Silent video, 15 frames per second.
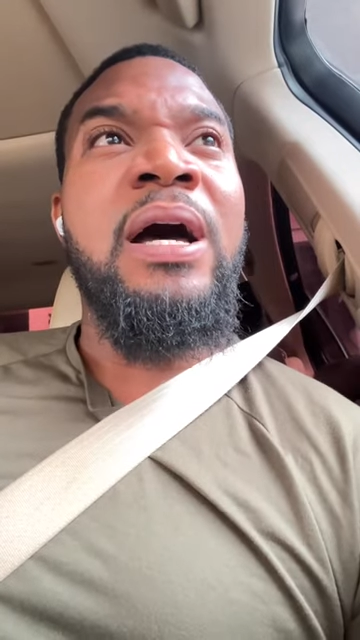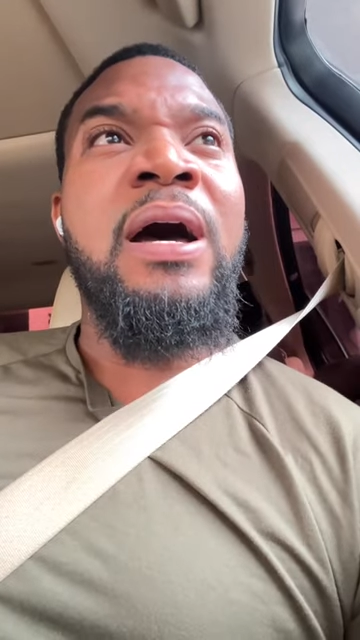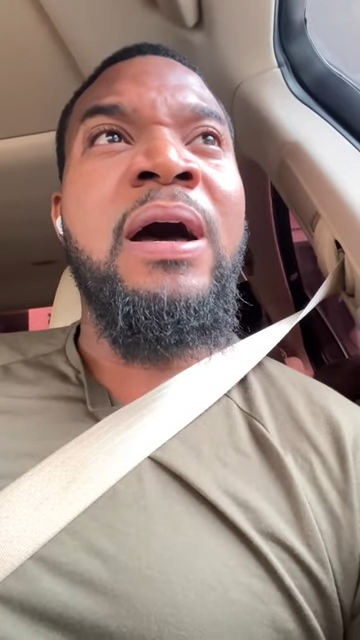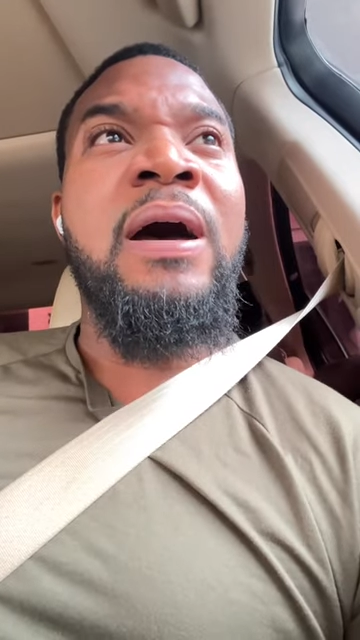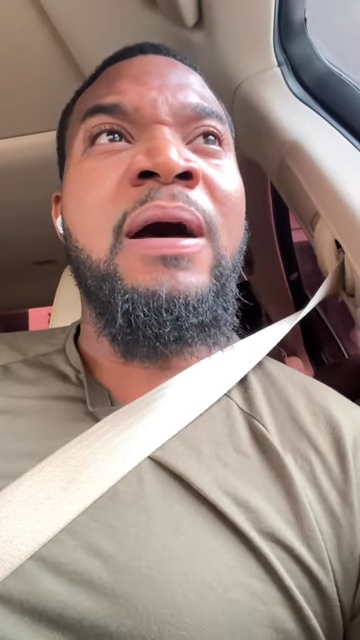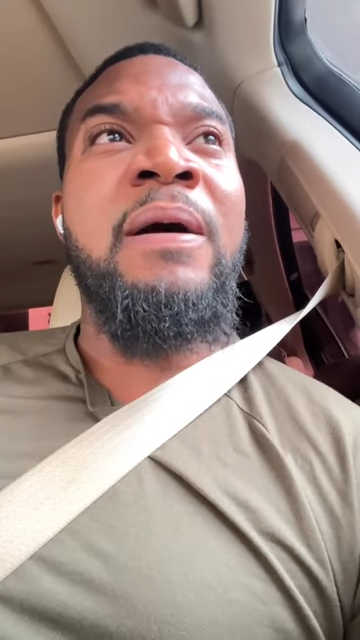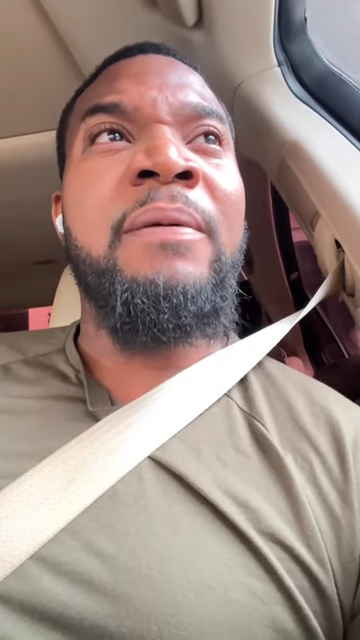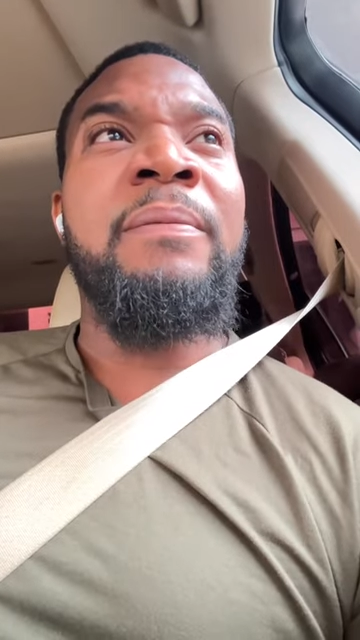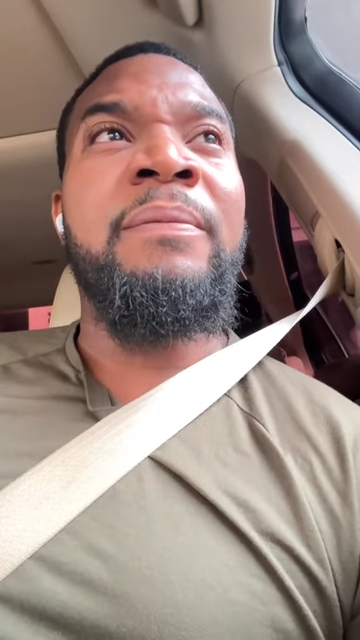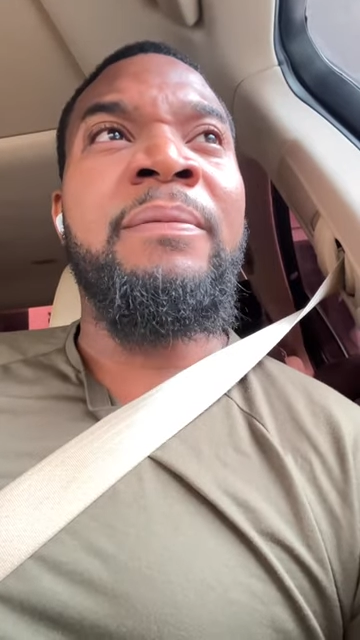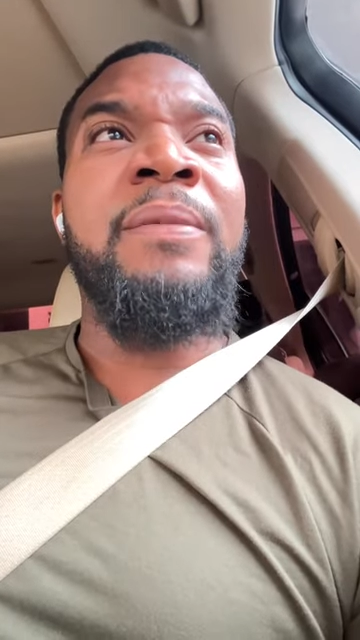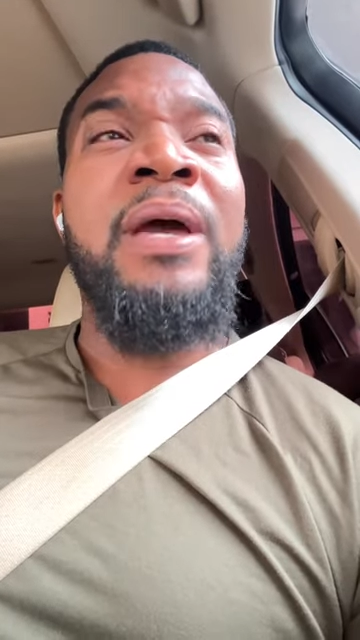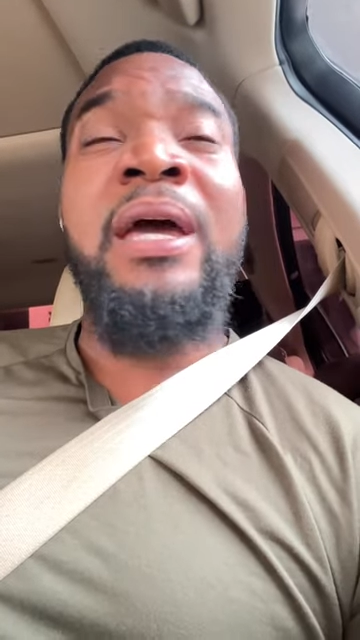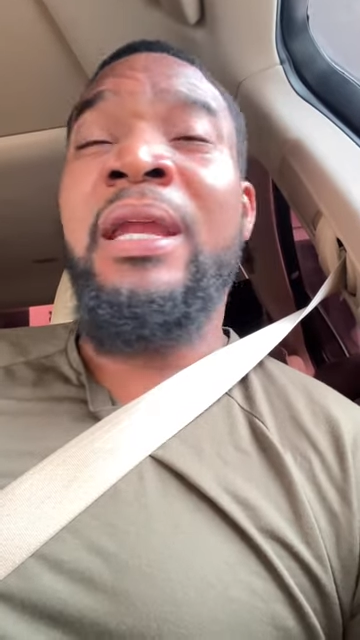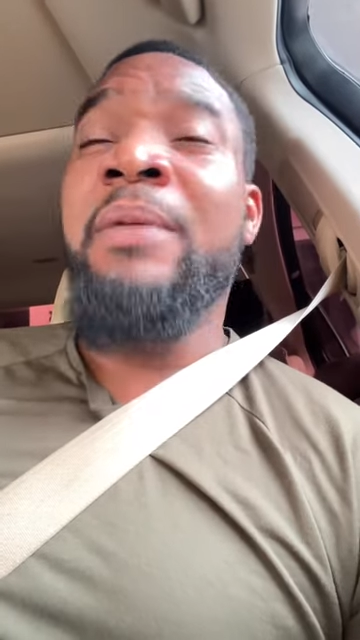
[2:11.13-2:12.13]

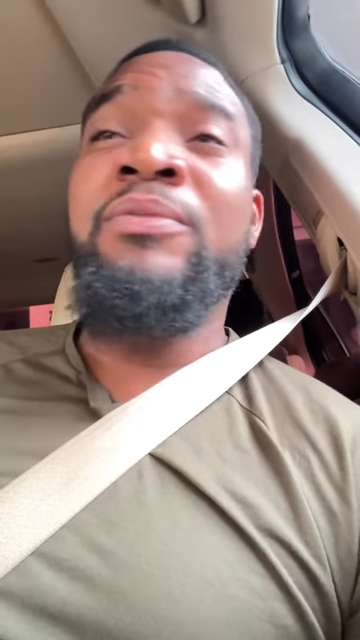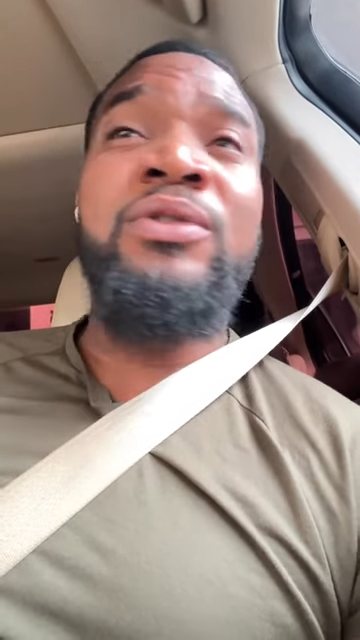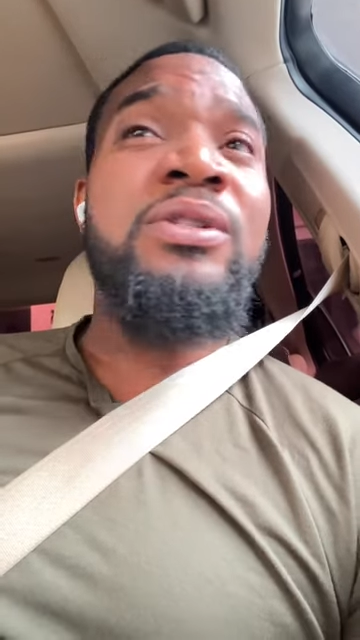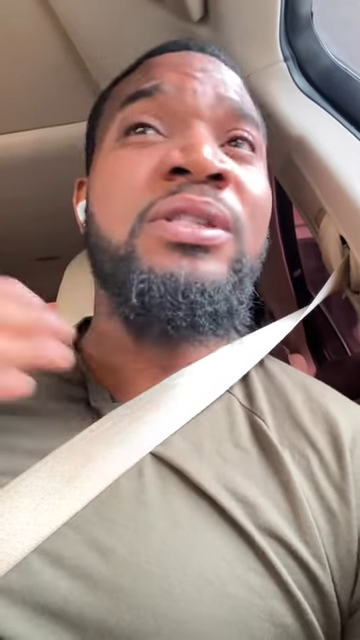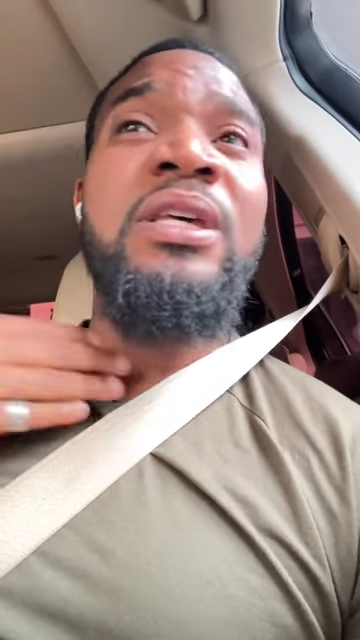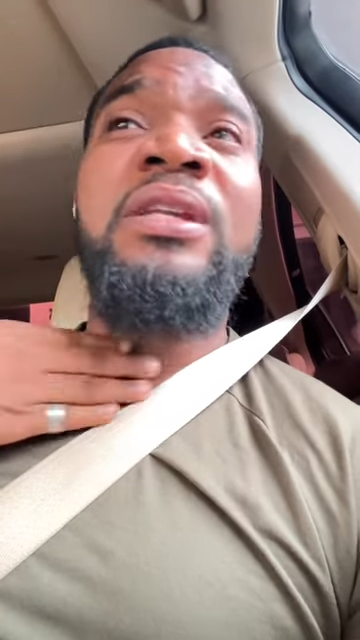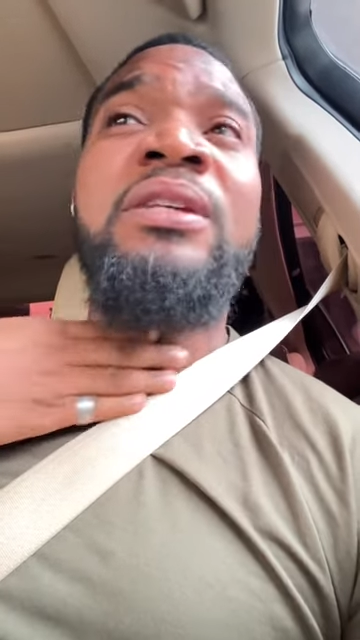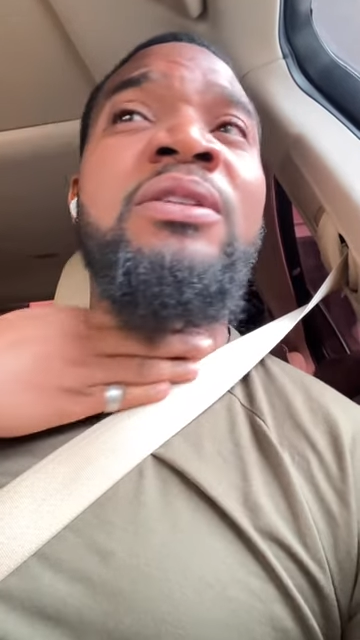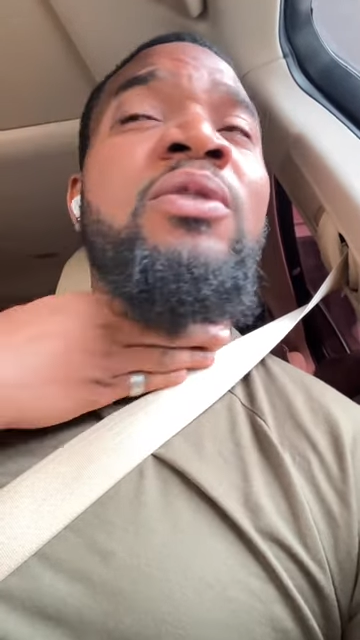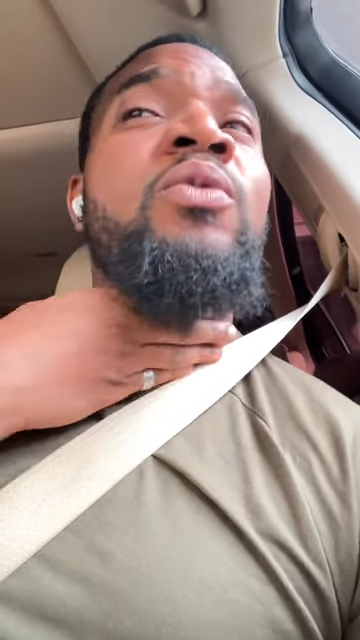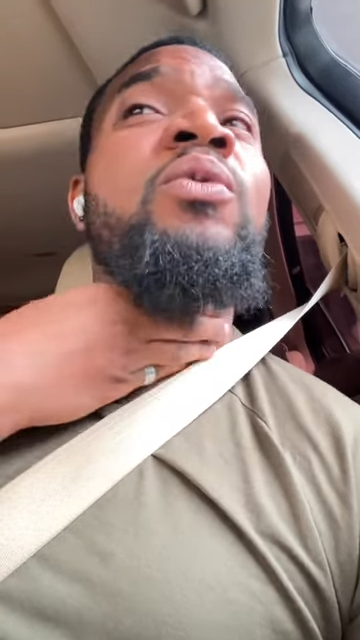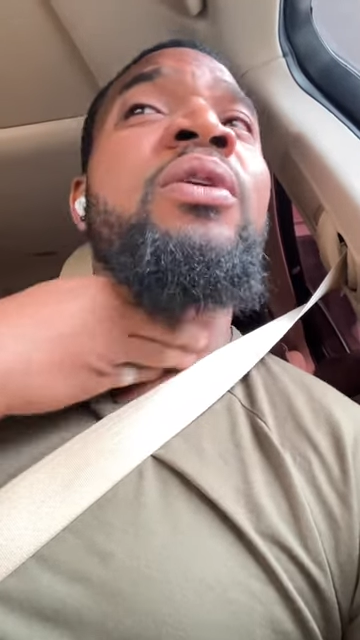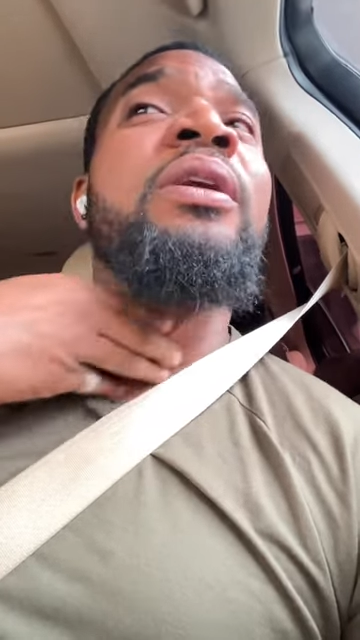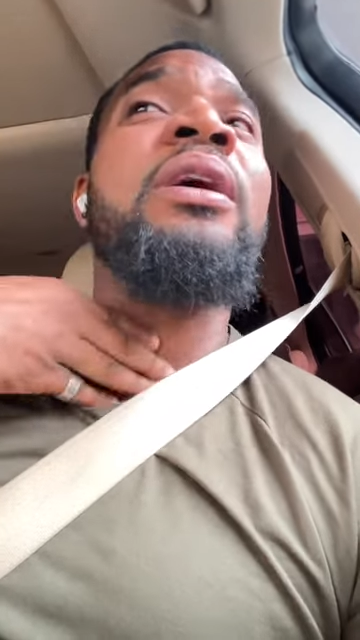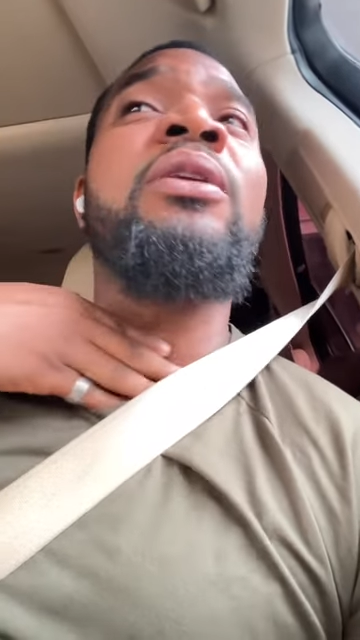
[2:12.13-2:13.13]
Um, and I'm just sending a word